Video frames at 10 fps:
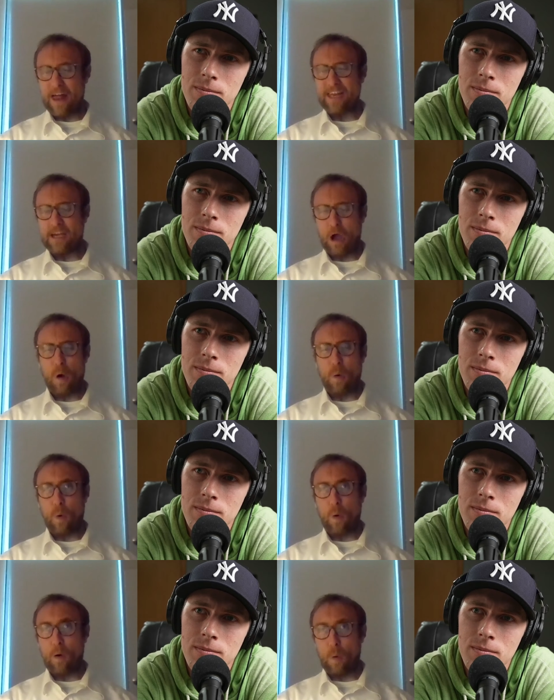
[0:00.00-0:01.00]
Speaker 1: letting
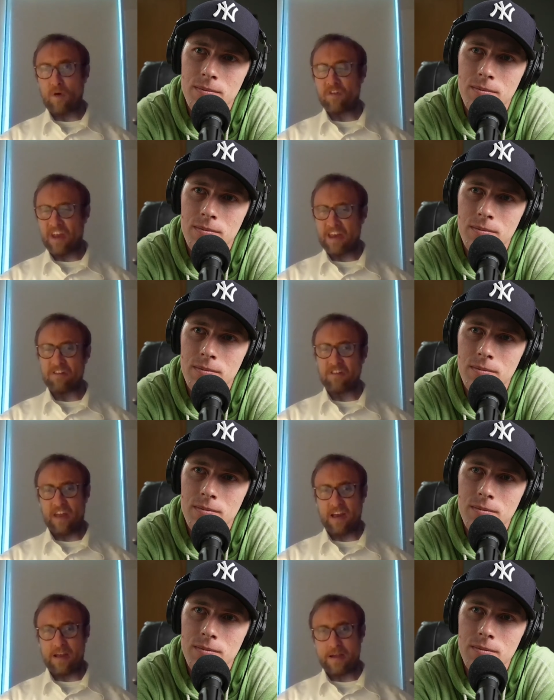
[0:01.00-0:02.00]
go or, or
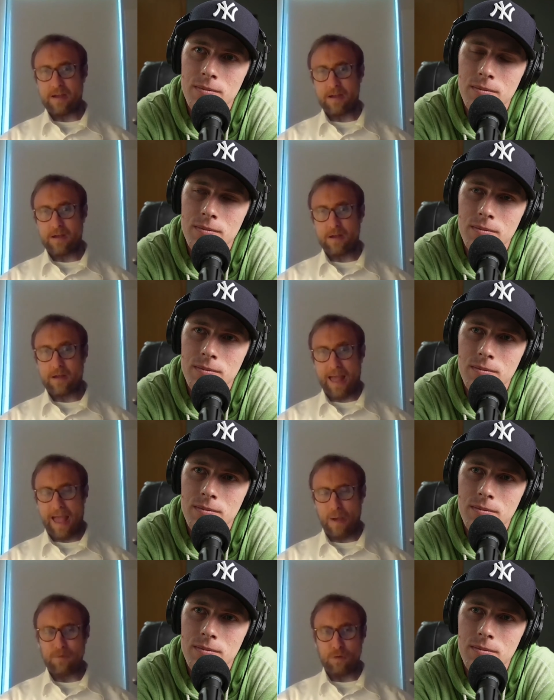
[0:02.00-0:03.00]
changing
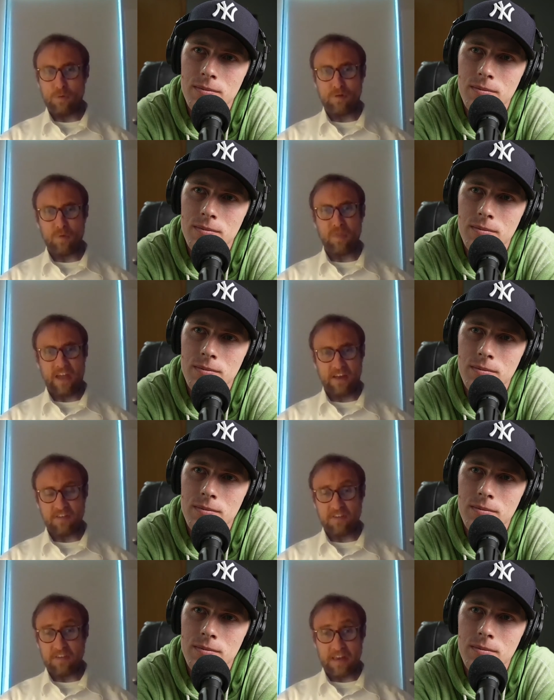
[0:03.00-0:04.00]
how you do
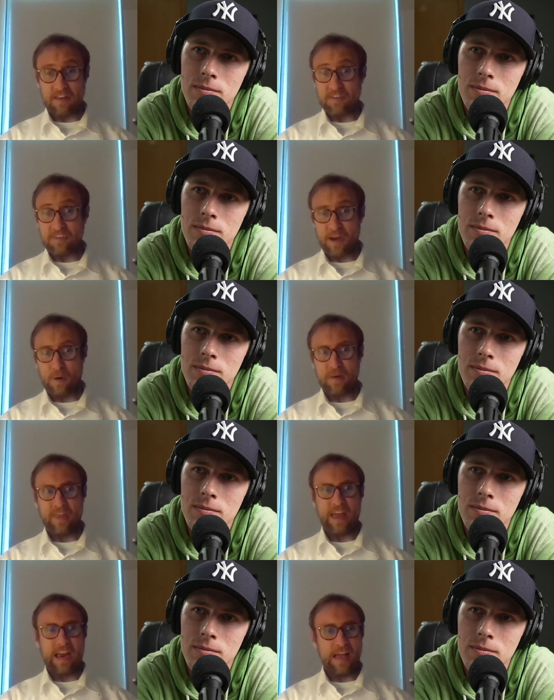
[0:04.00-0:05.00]
things is, is a
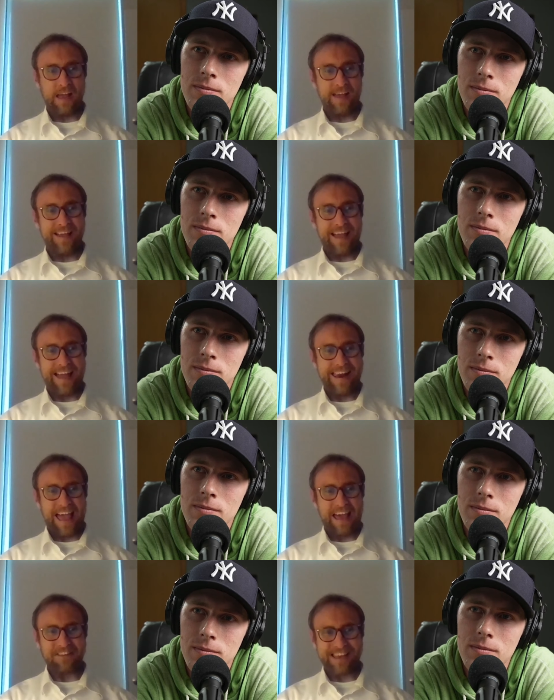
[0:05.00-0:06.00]
scary thing.
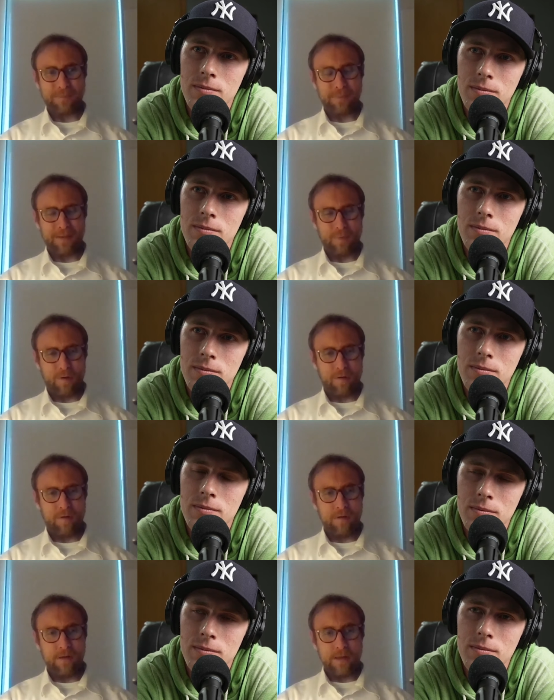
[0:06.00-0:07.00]
And asking
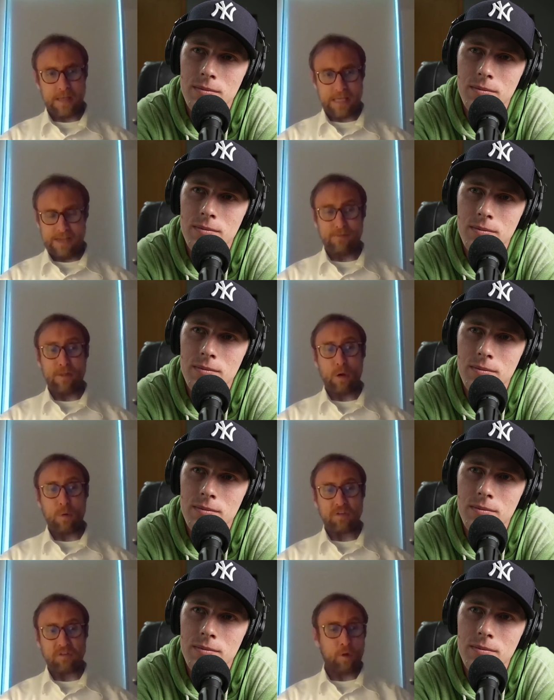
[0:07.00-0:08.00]
people,
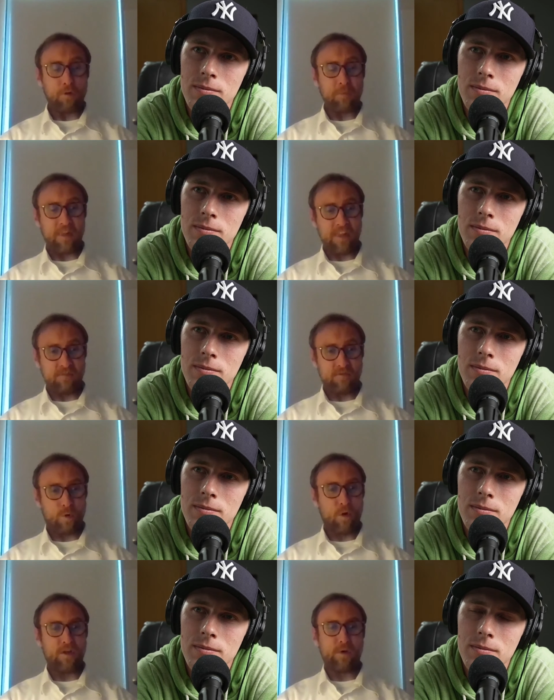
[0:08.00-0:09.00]
even though it's ultimately
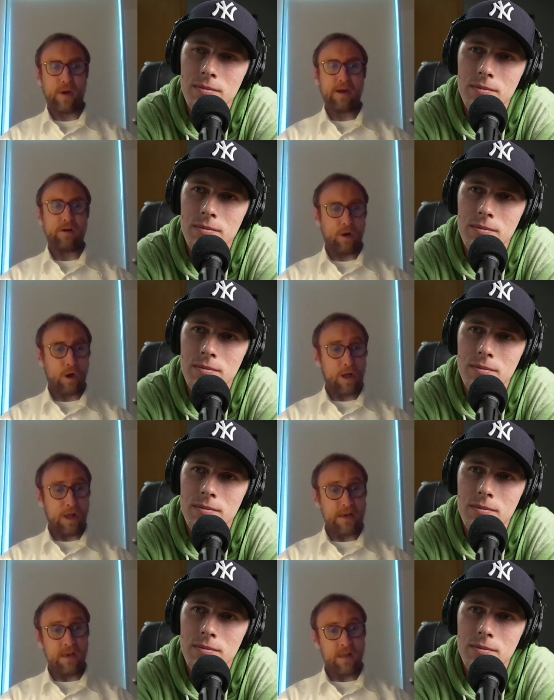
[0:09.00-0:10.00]
for the greater
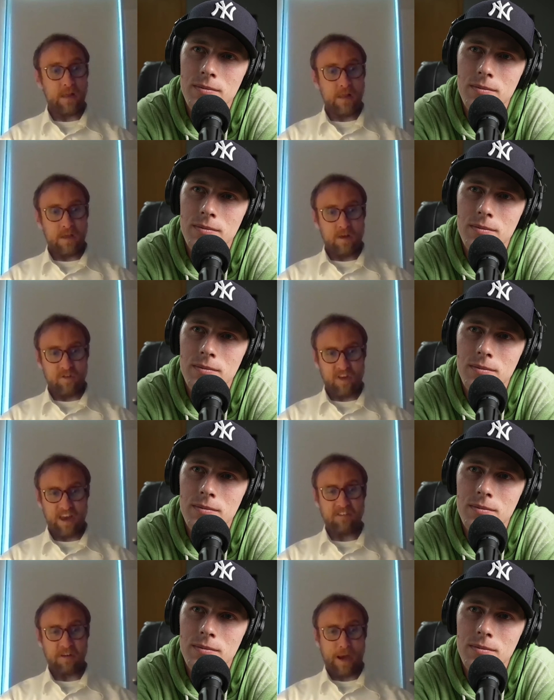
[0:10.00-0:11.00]
good,
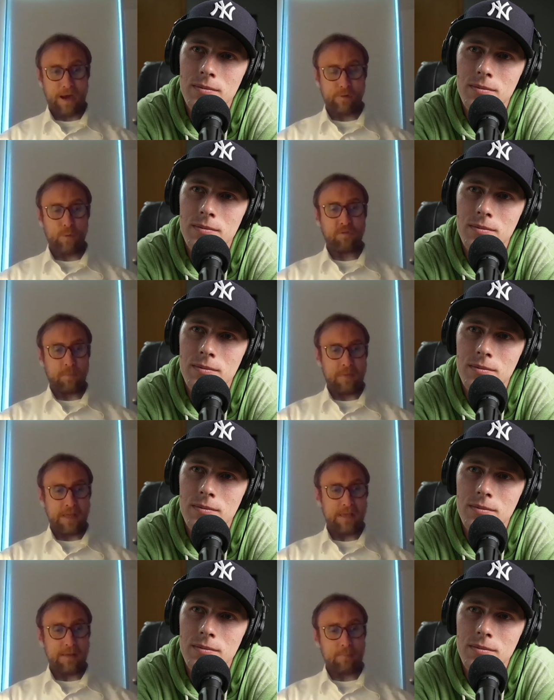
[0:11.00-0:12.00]
changing my group to
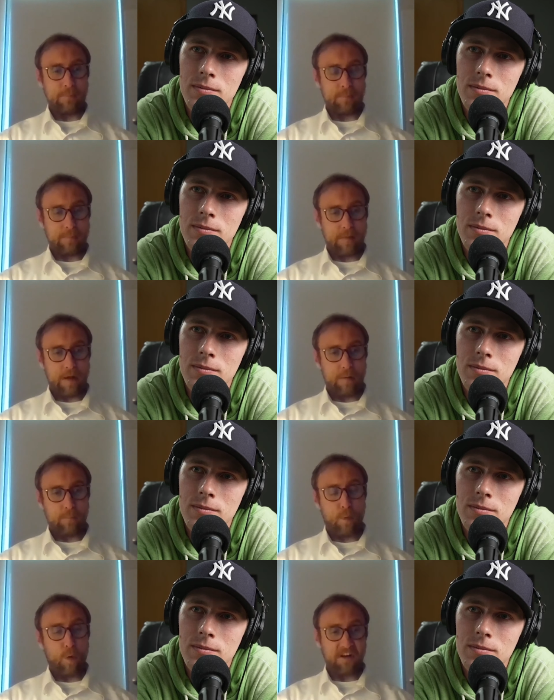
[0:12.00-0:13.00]
be
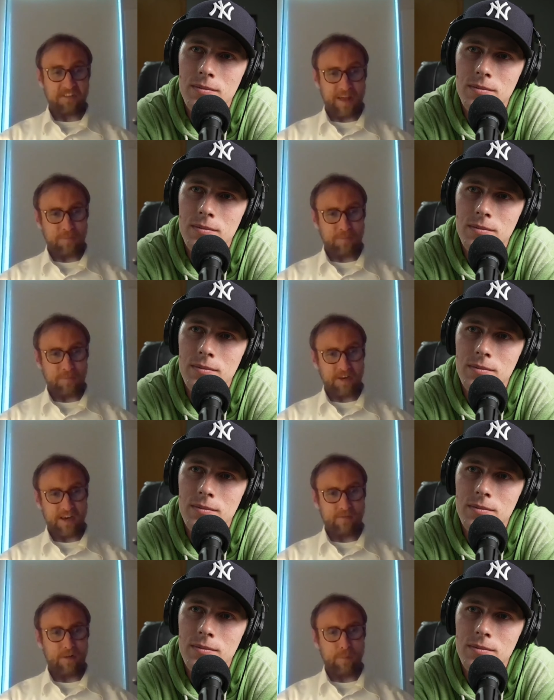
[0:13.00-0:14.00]
more
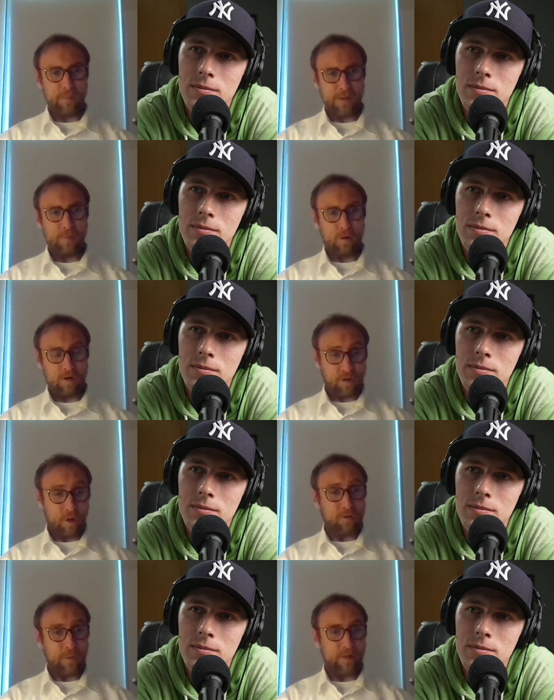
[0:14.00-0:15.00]
accepting of other people
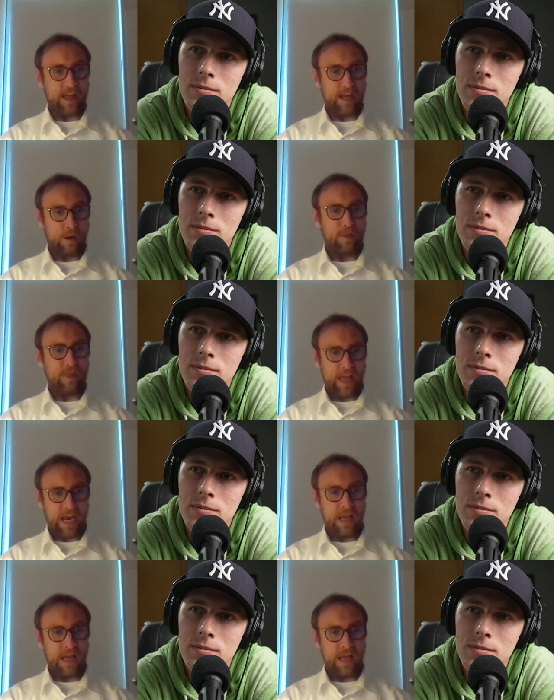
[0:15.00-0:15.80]
is ultimately a good